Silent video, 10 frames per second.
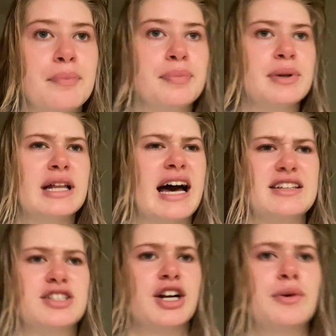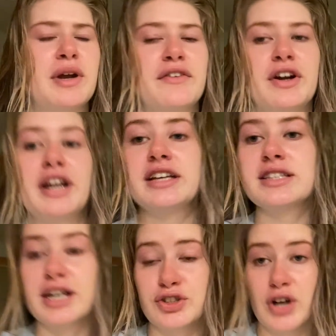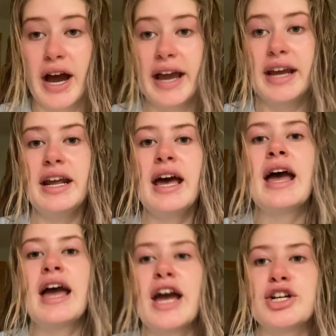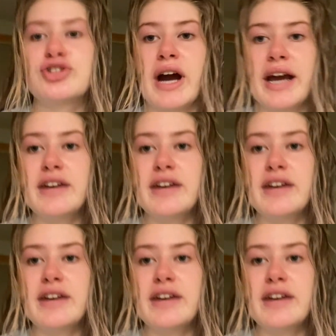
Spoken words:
plaster or whatever it is like dried, it dried